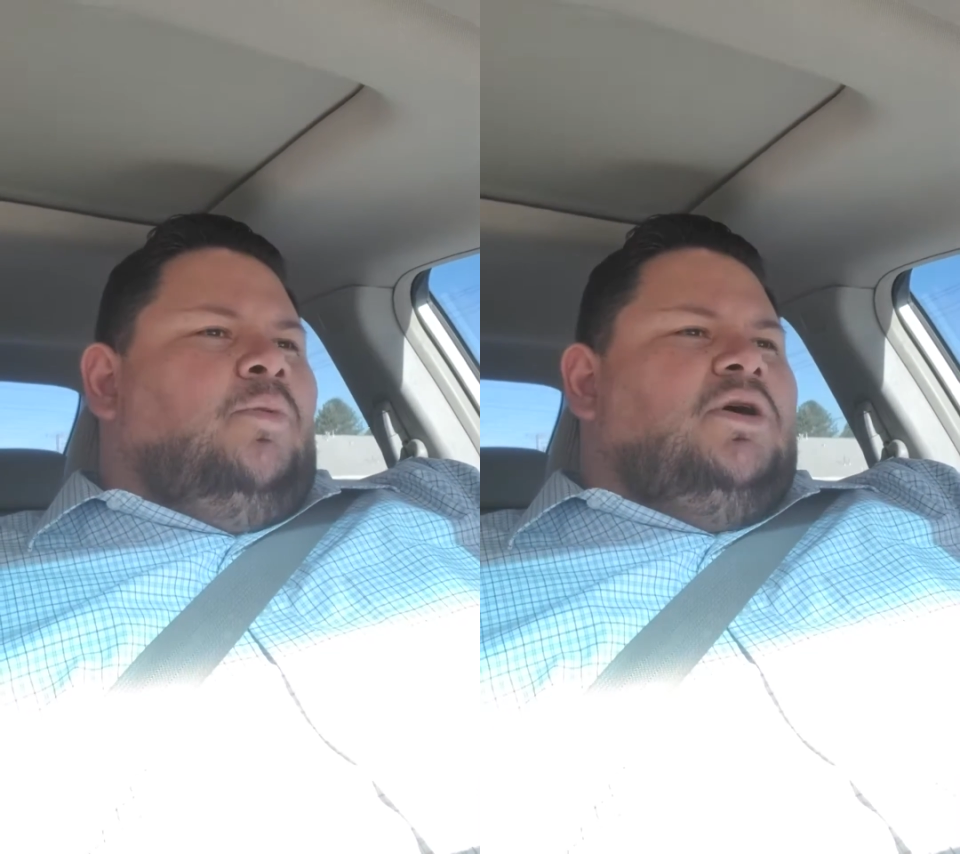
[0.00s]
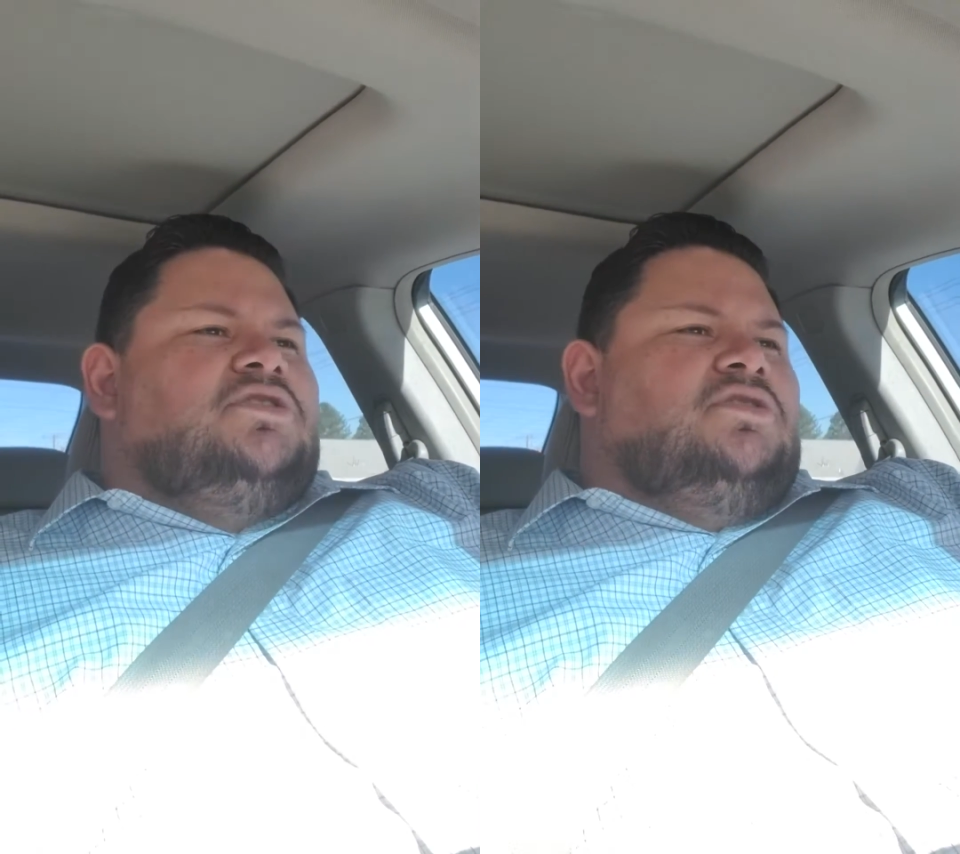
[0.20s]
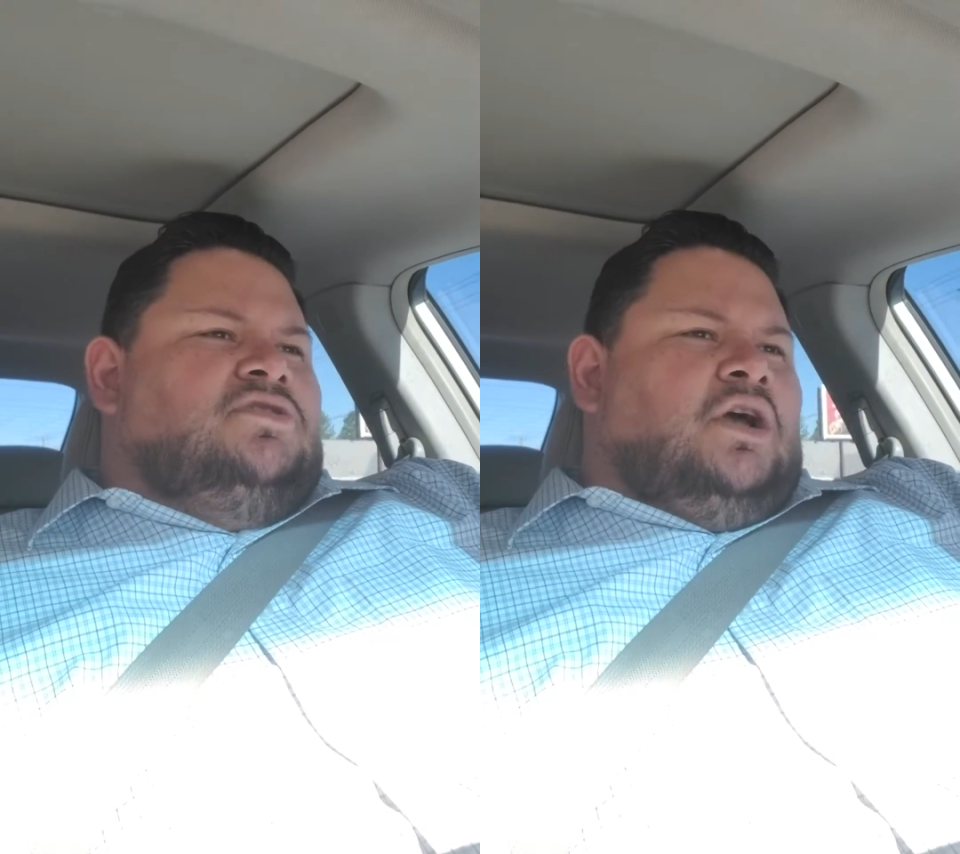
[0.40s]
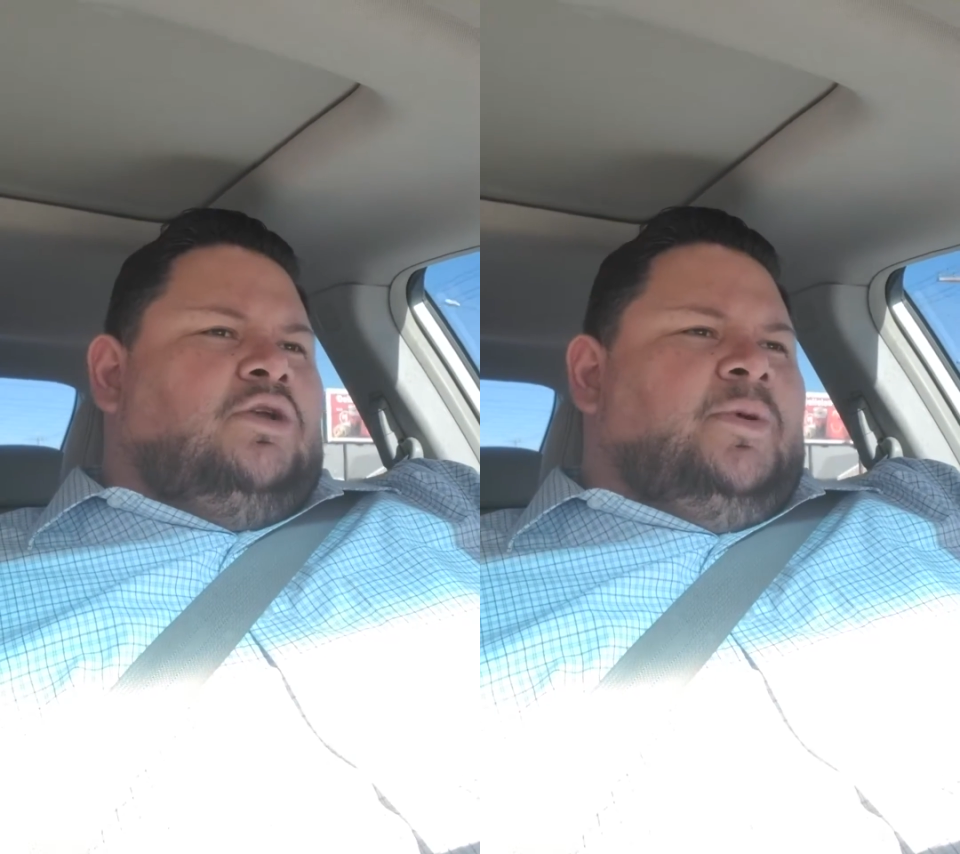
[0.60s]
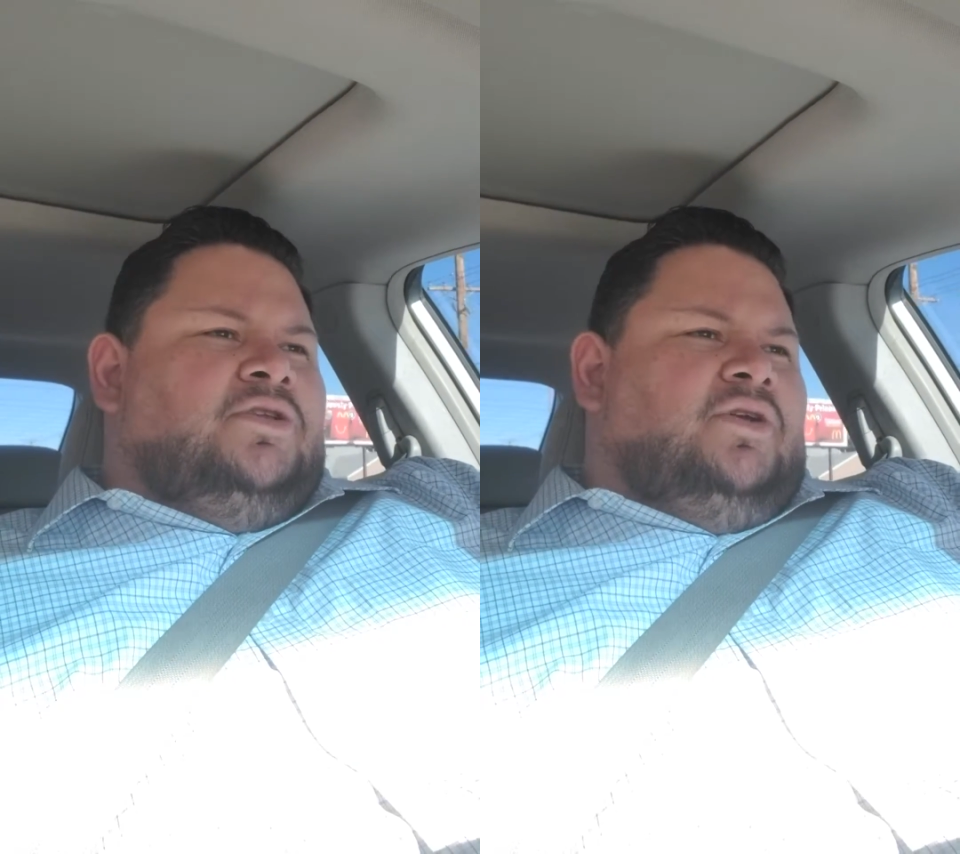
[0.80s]
watching this
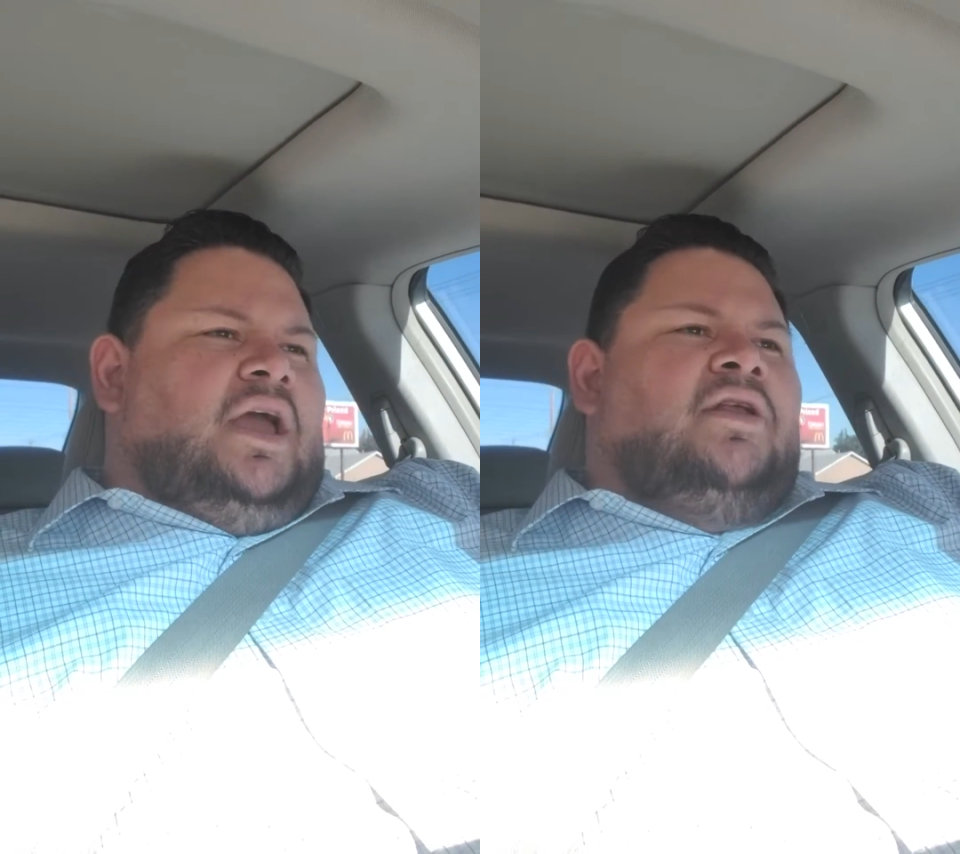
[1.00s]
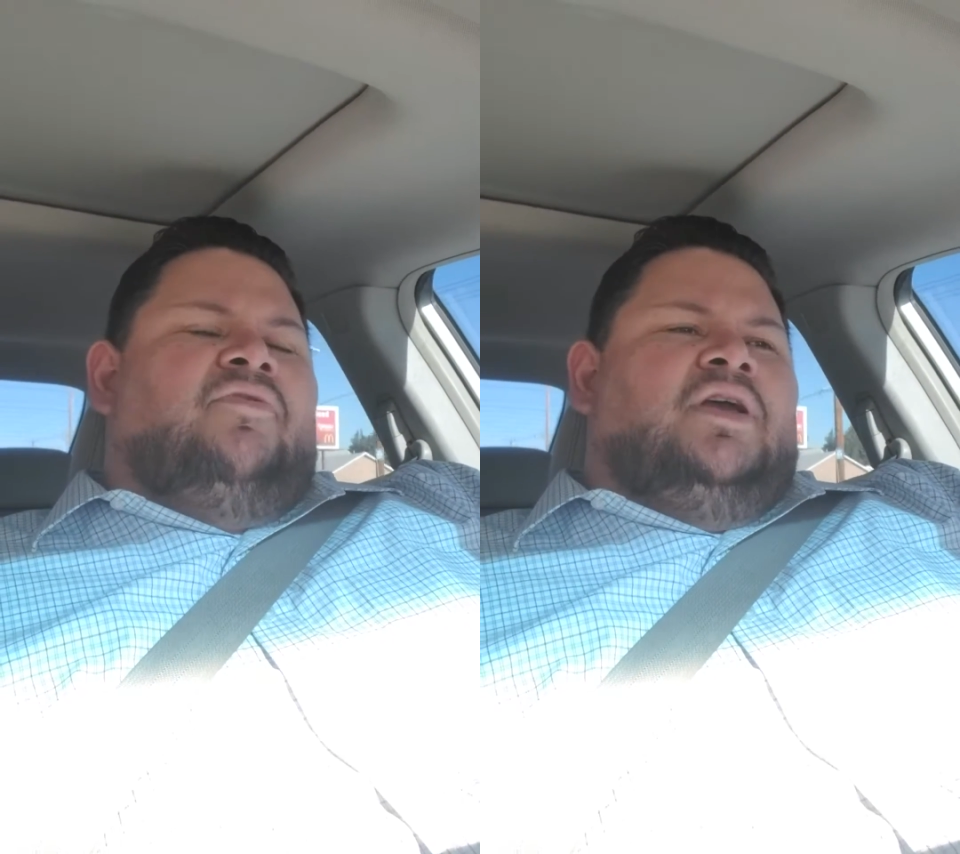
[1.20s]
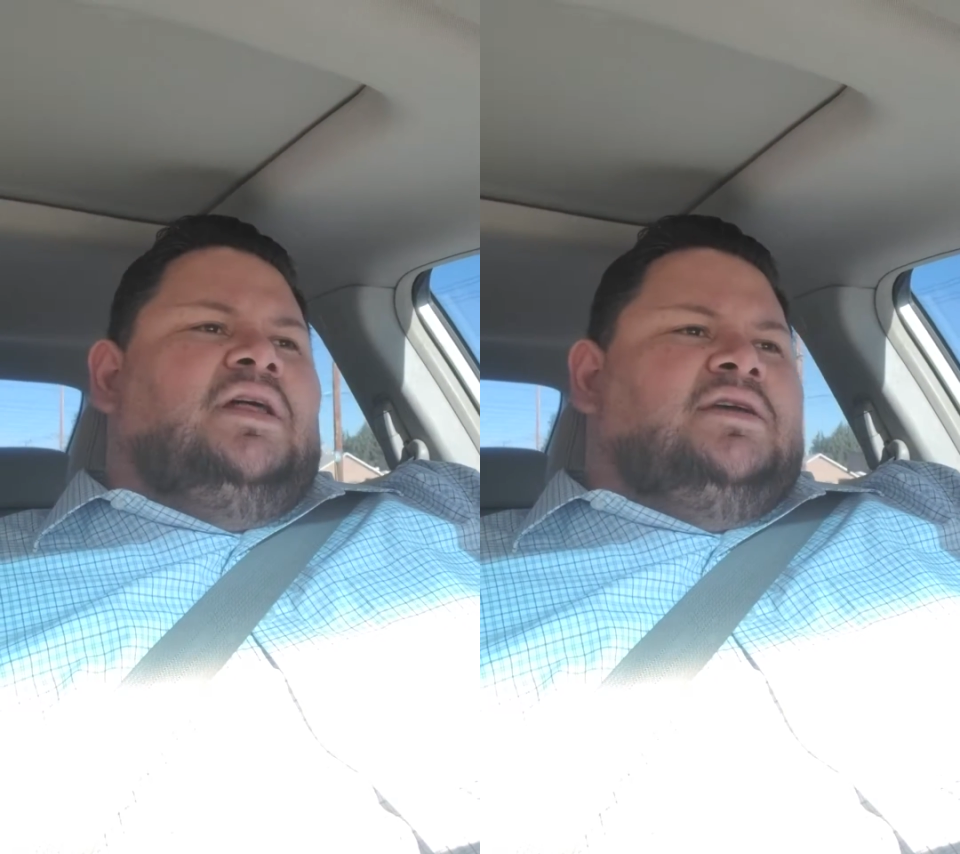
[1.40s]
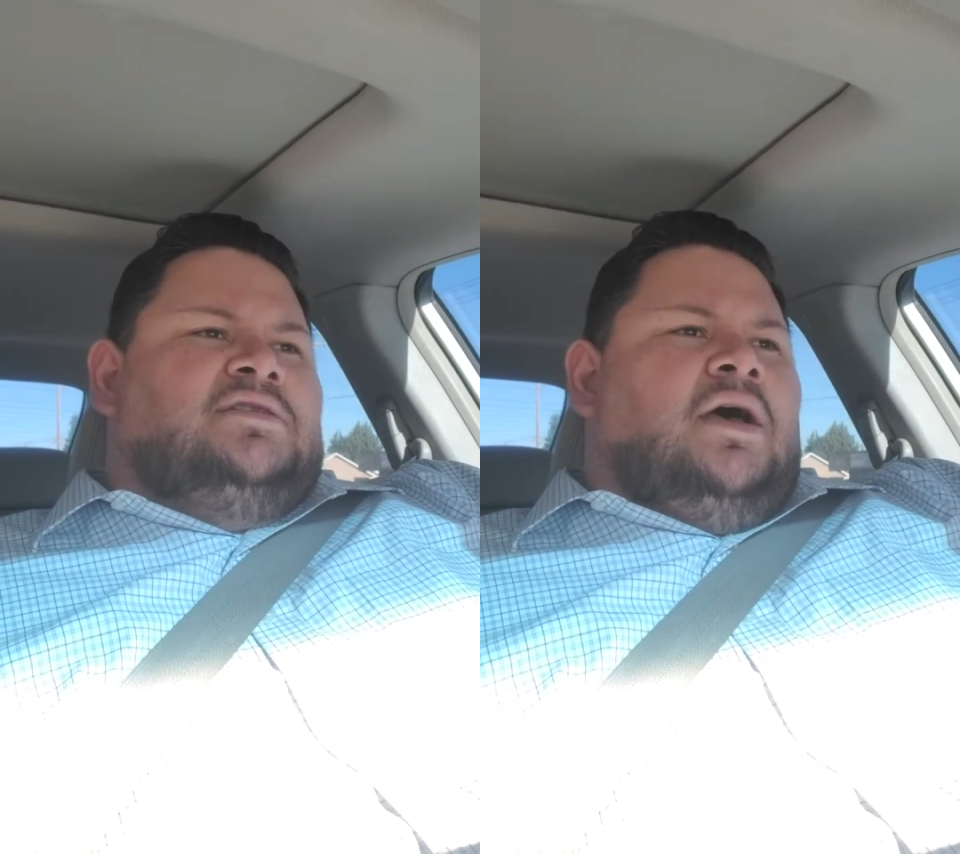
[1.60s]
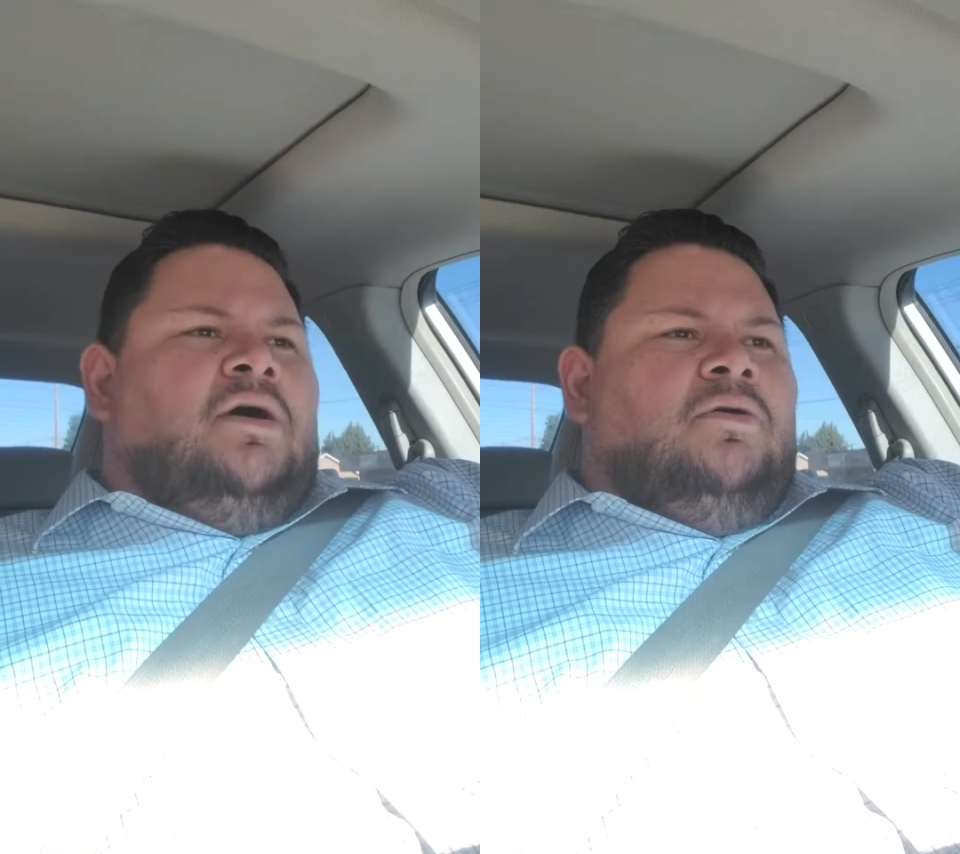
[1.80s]
documentary, I didn't realize
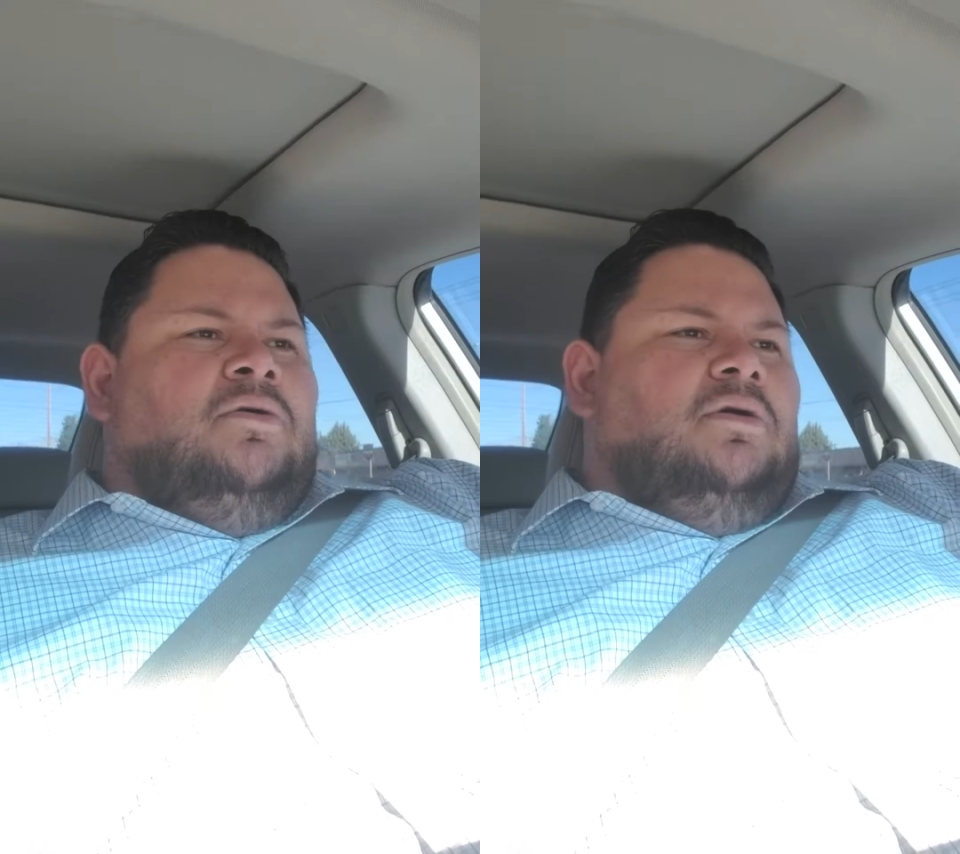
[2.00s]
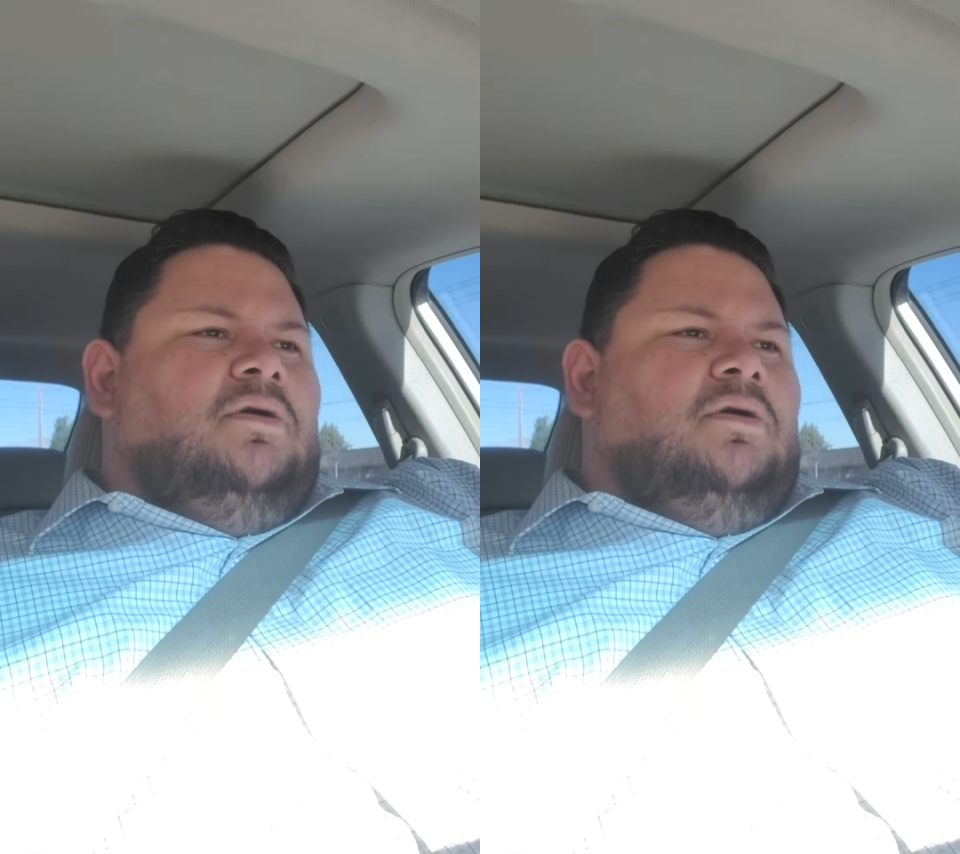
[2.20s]
how